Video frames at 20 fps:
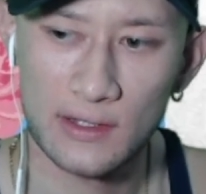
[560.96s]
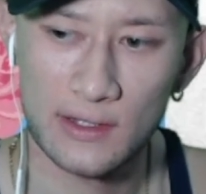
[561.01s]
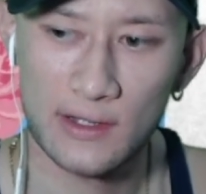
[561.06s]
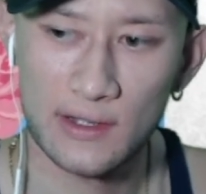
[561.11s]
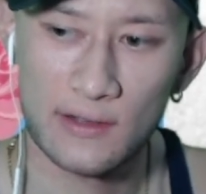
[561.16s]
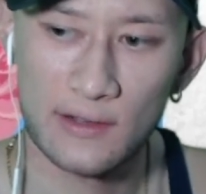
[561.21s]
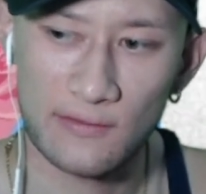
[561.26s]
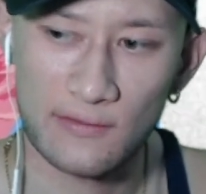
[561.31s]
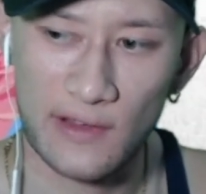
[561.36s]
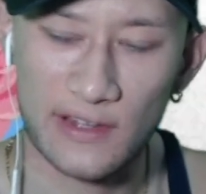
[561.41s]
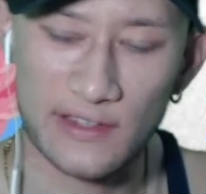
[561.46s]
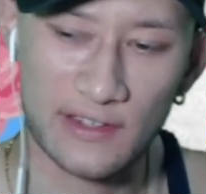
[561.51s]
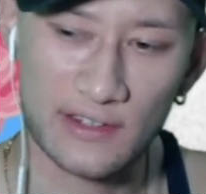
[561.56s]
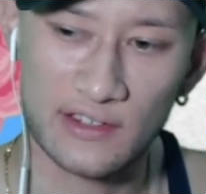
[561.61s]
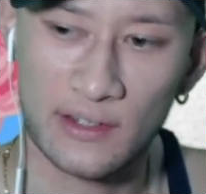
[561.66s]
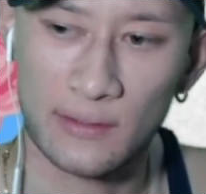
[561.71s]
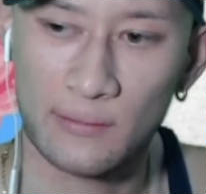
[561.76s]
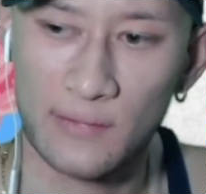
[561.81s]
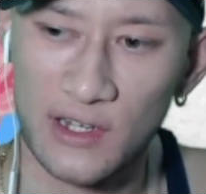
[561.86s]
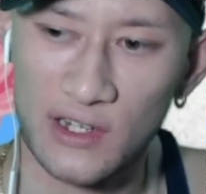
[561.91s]
facing
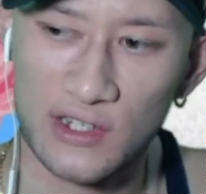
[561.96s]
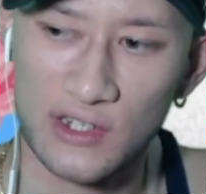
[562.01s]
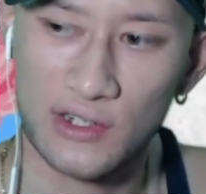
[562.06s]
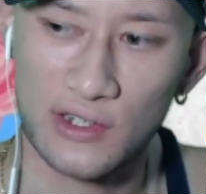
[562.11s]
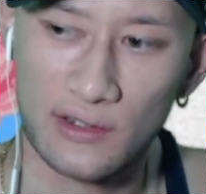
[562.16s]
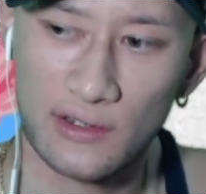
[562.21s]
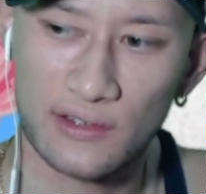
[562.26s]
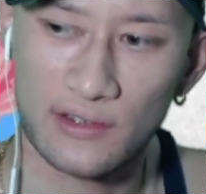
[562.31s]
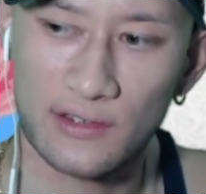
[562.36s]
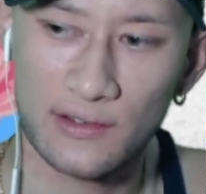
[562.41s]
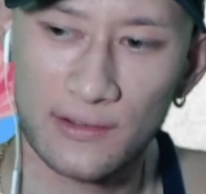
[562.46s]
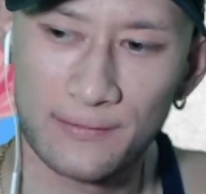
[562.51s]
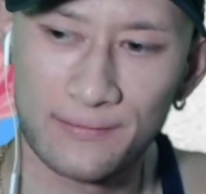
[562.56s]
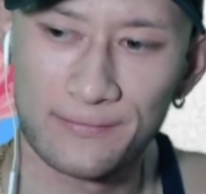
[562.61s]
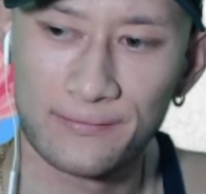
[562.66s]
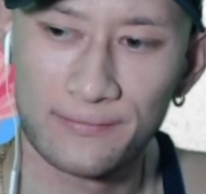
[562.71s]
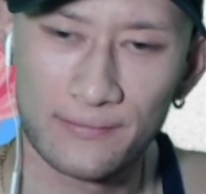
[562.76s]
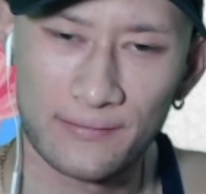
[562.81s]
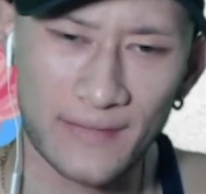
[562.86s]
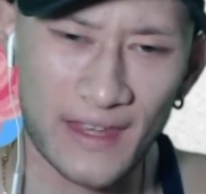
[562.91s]
some issues.
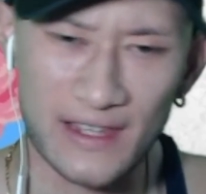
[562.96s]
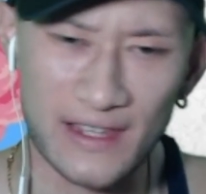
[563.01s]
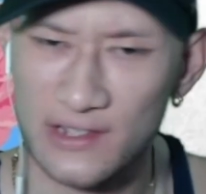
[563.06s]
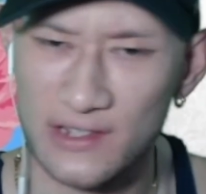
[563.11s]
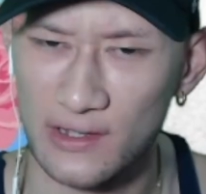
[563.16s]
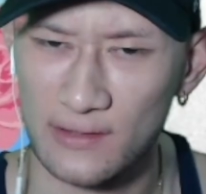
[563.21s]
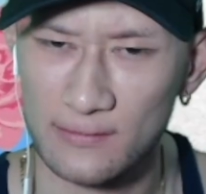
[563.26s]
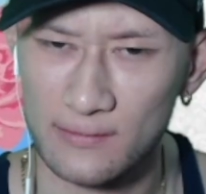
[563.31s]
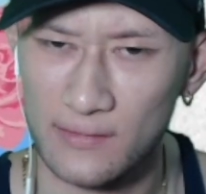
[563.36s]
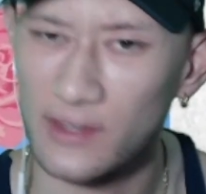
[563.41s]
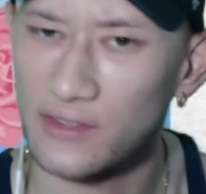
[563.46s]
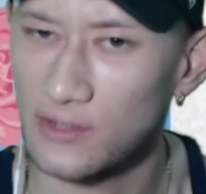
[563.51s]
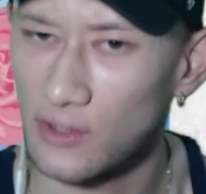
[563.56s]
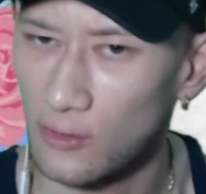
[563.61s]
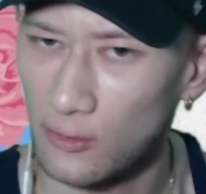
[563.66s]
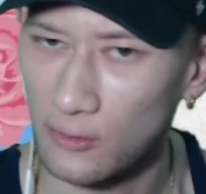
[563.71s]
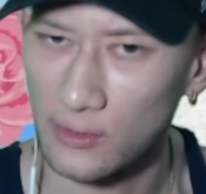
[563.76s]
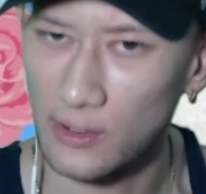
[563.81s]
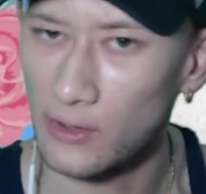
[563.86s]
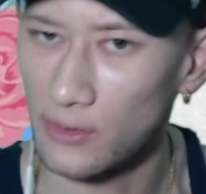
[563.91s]
That's a
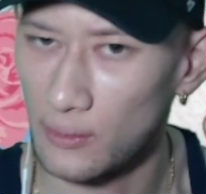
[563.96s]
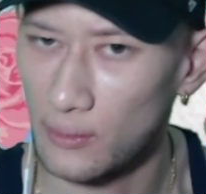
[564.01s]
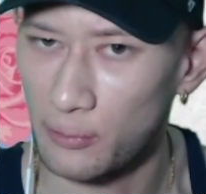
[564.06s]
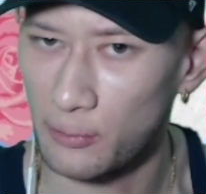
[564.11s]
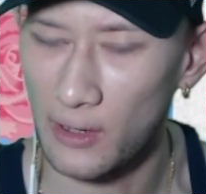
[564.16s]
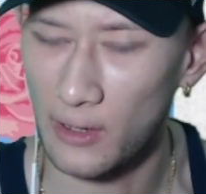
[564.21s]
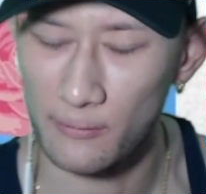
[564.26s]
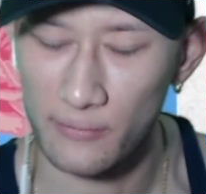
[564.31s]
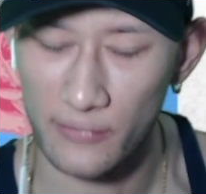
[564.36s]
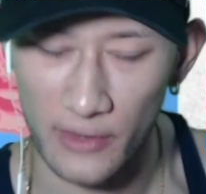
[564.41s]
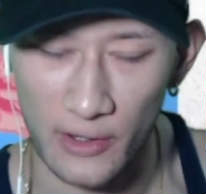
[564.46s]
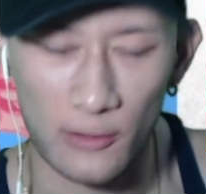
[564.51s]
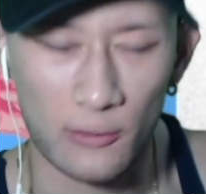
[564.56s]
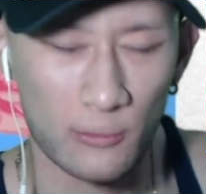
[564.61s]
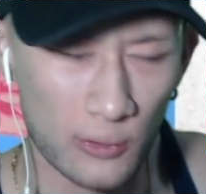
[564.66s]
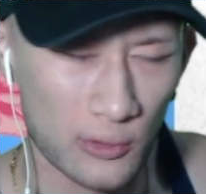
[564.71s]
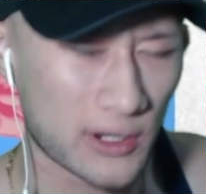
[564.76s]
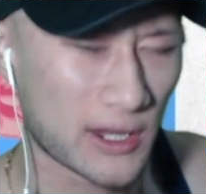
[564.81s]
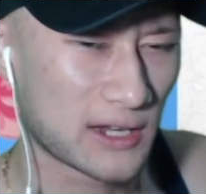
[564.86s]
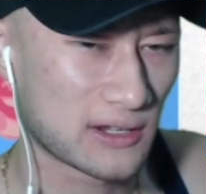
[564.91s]
whole nother problem though.
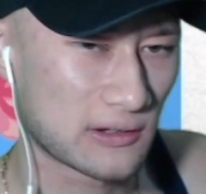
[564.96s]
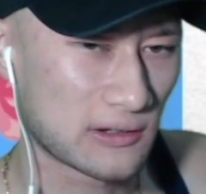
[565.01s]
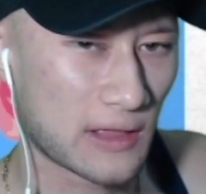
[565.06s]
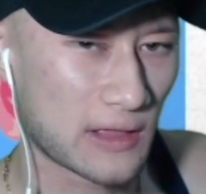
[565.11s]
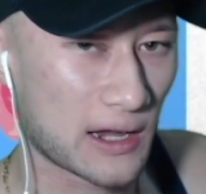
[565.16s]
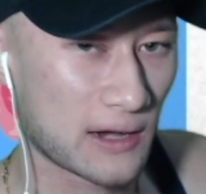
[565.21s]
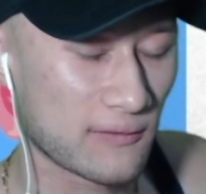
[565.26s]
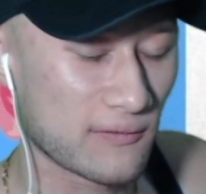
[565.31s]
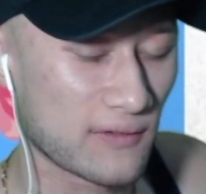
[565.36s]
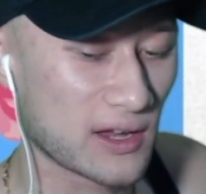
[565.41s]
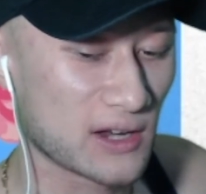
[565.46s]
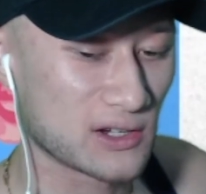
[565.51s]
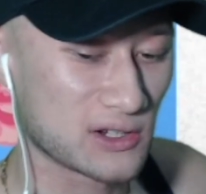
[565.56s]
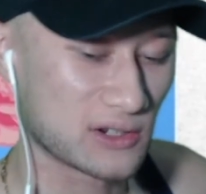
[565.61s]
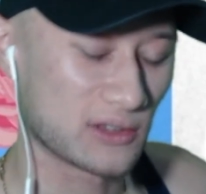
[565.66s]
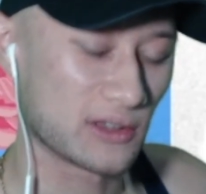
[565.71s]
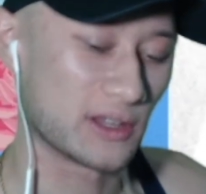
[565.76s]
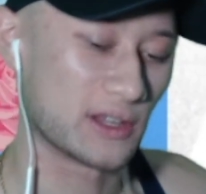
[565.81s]
We'll get to that eventually.